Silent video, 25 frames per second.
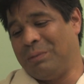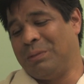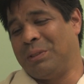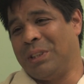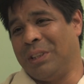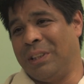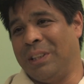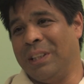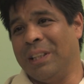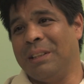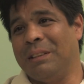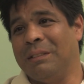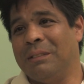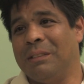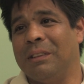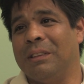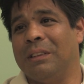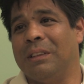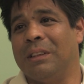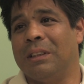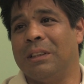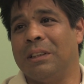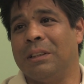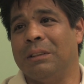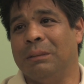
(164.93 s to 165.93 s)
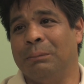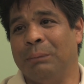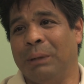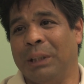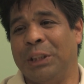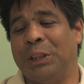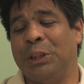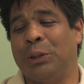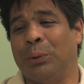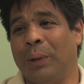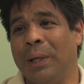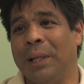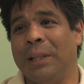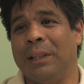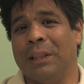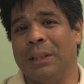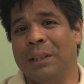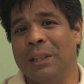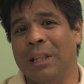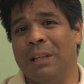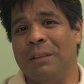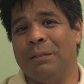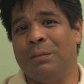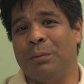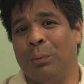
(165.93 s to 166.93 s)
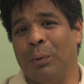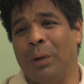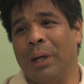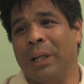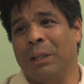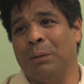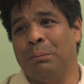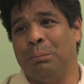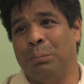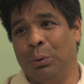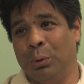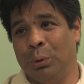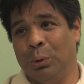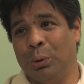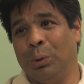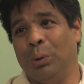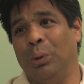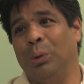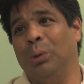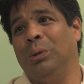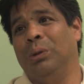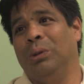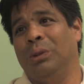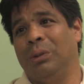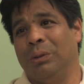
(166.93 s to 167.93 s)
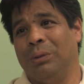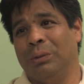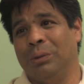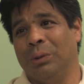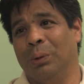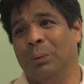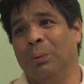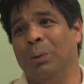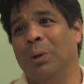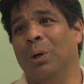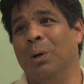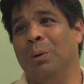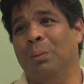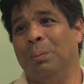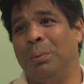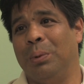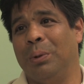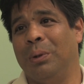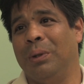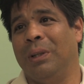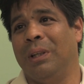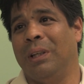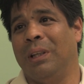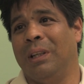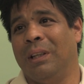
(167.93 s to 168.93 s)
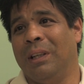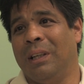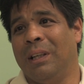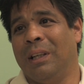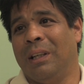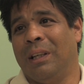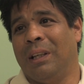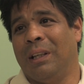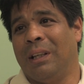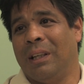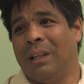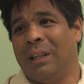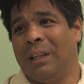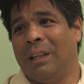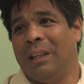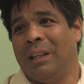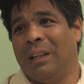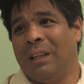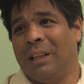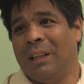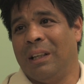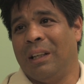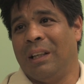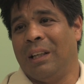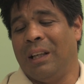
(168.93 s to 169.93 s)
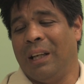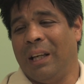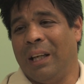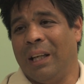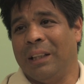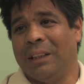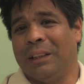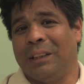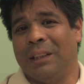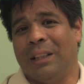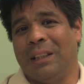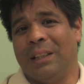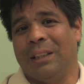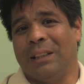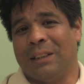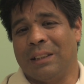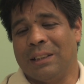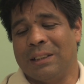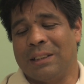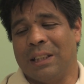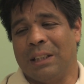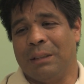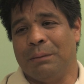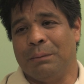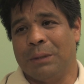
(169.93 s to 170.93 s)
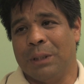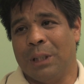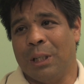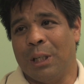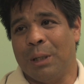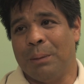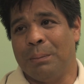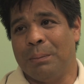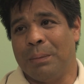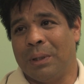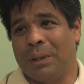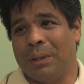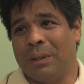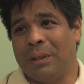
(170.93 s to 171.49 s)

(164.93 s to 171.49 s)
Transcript: to get my strength enough where I could pull the rope and cut it at the same time.